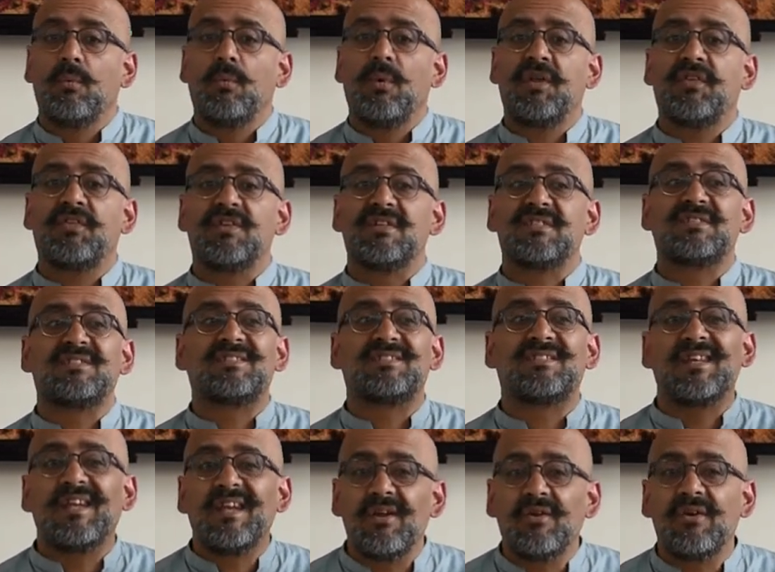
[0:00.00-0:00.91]
with
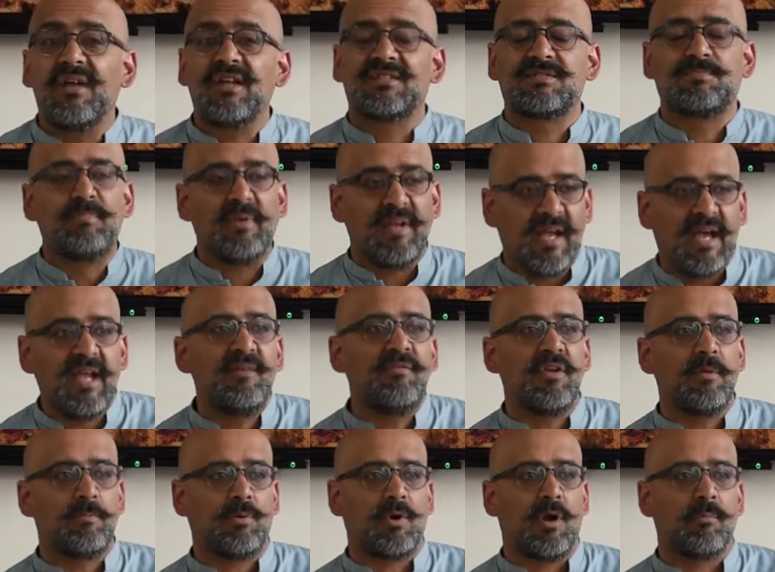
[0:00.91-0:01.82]
serious
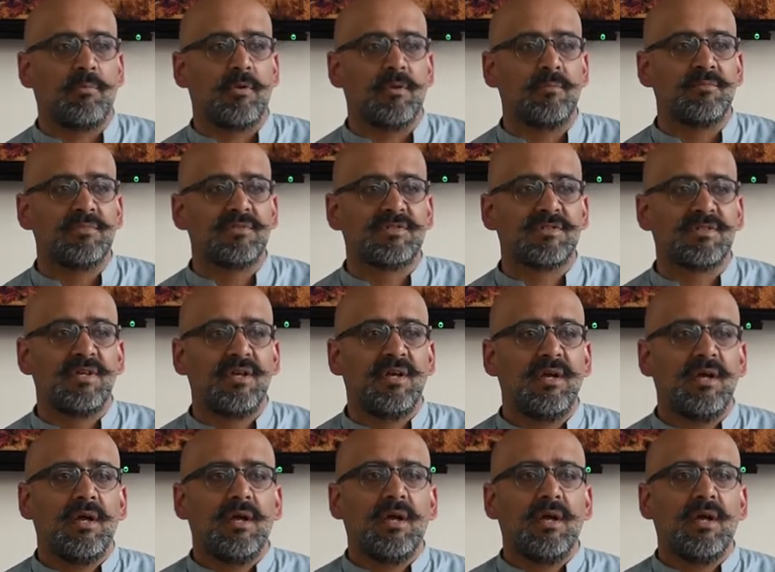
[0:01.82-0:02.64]
behavior problems,